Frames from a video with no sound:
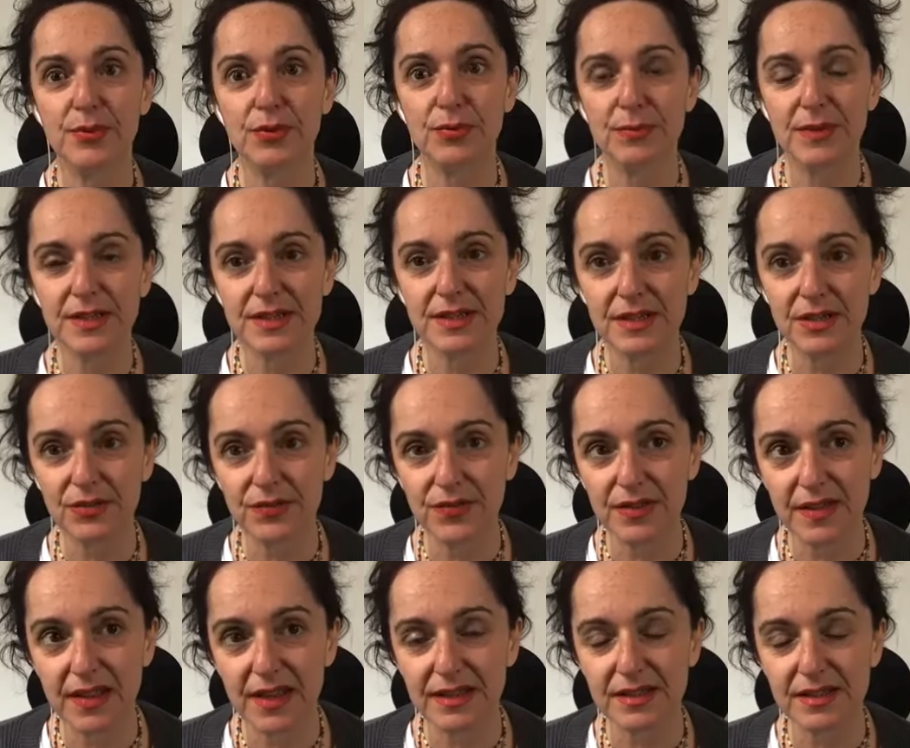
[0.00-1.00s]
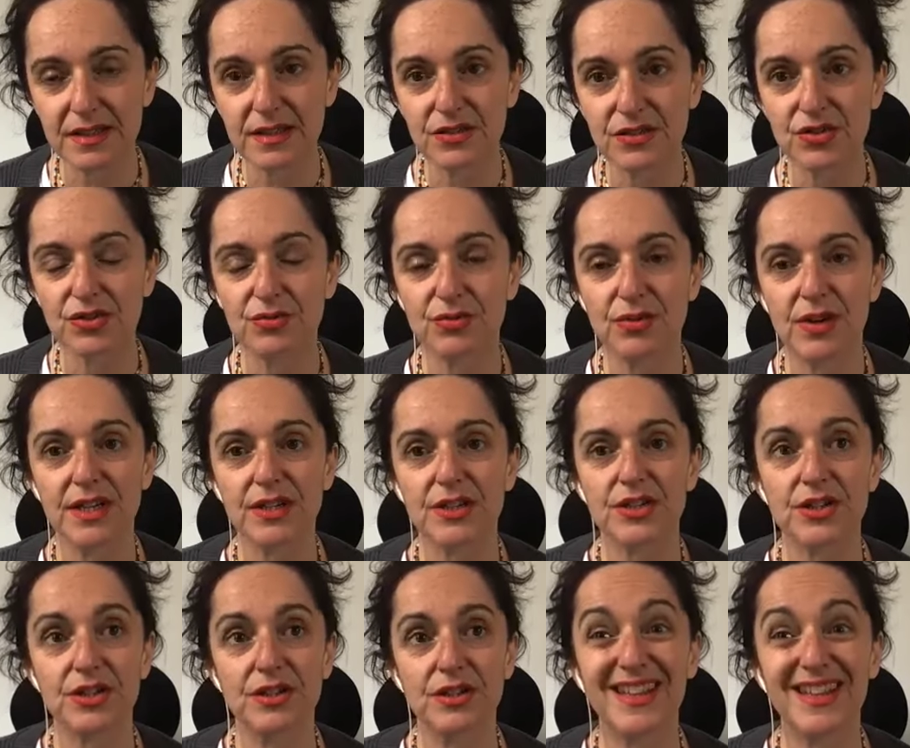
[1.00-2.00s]
put myself in that
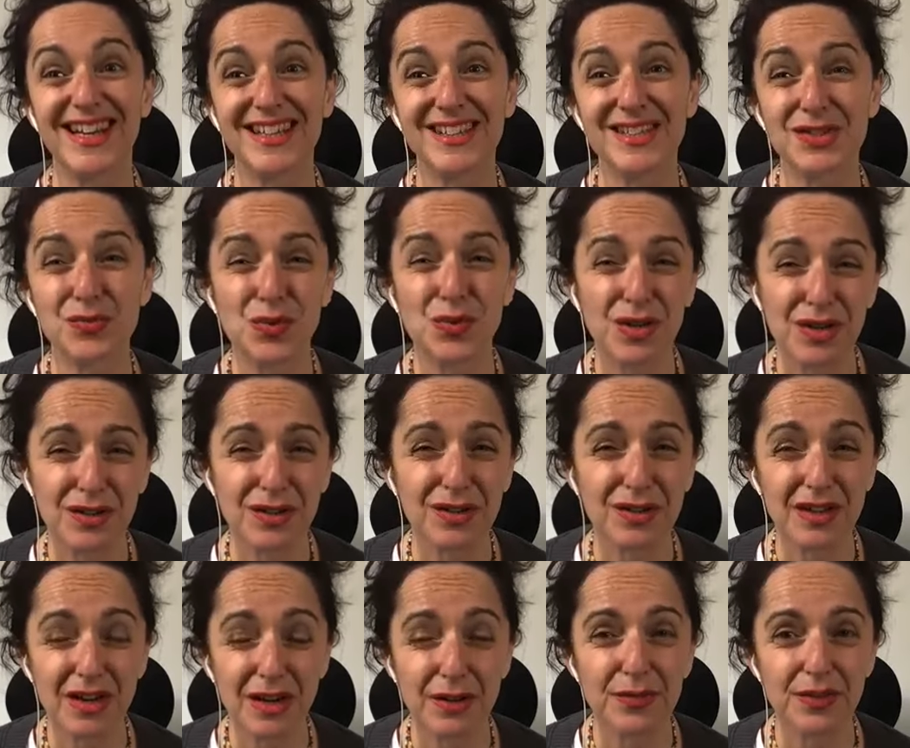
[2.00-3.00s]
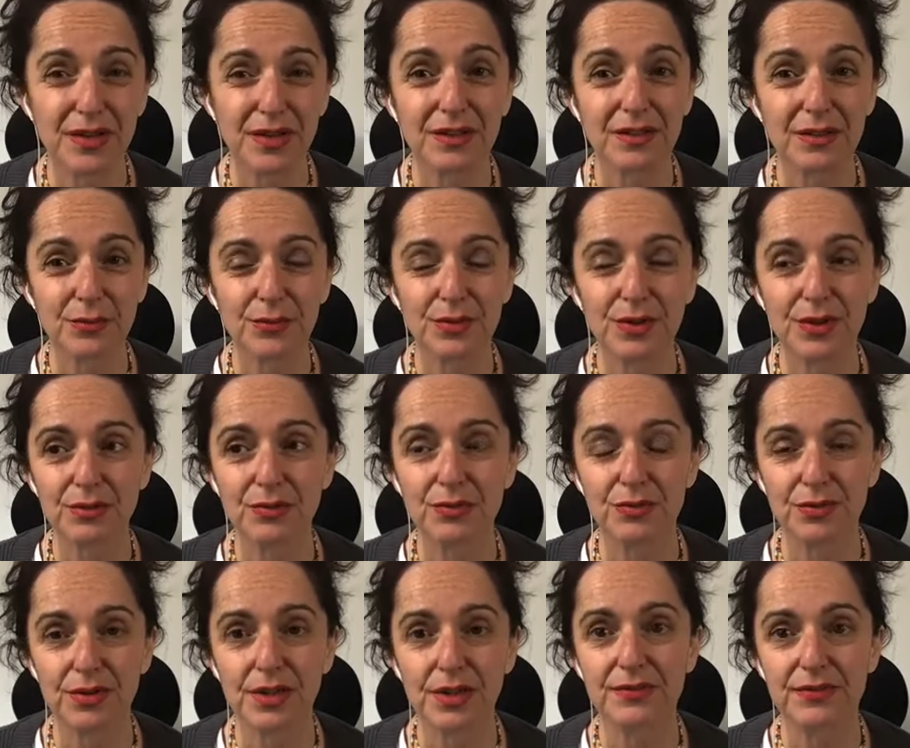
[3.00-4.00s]
situation? That's where I think the real
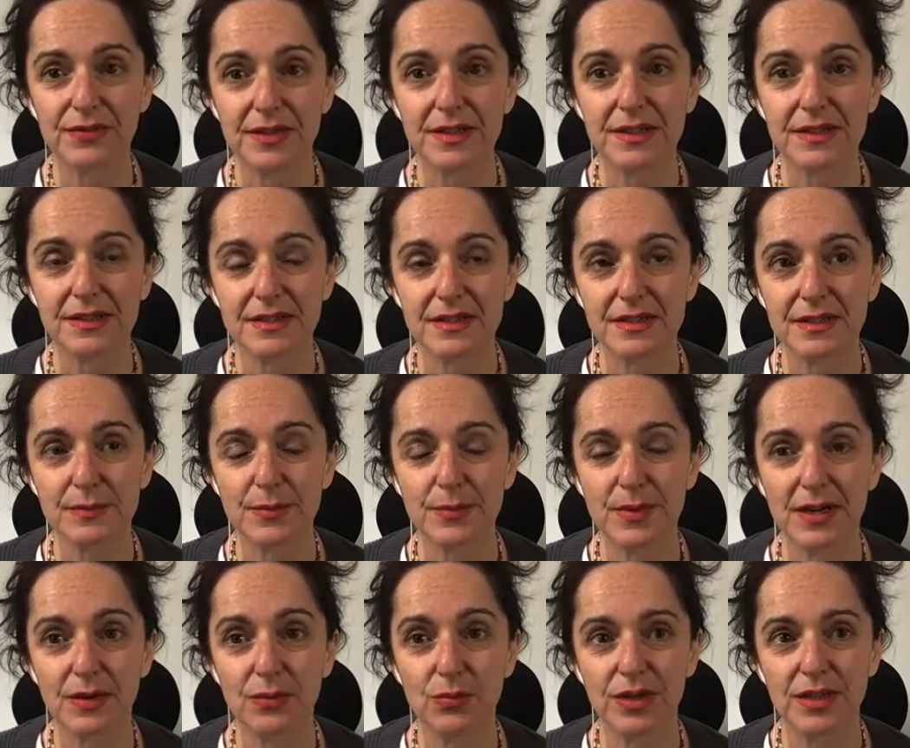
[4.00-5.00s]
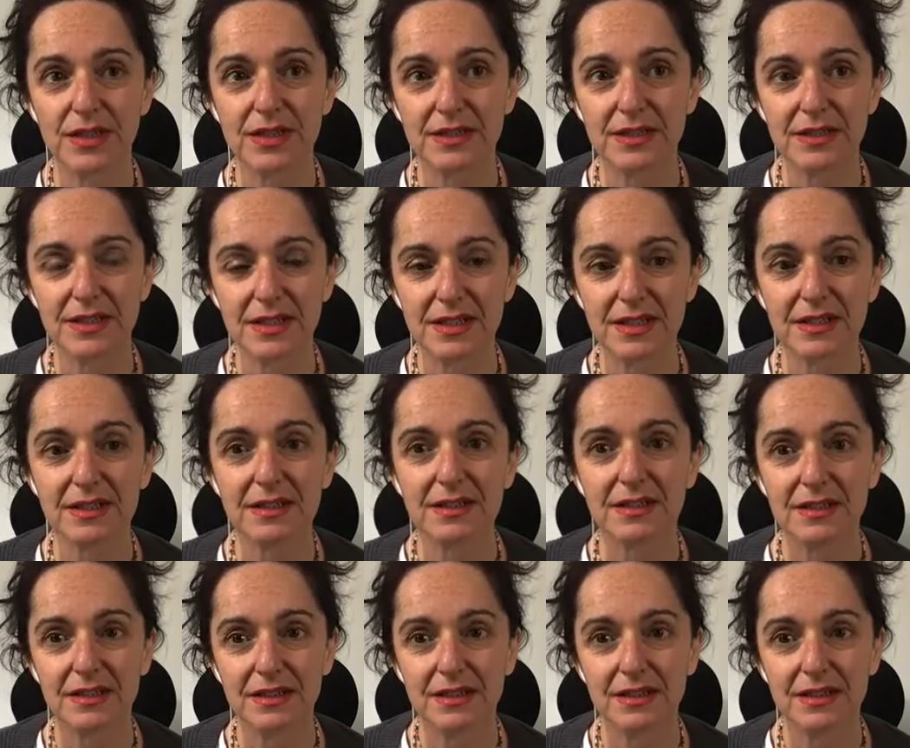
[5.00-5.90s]
grief is about what you did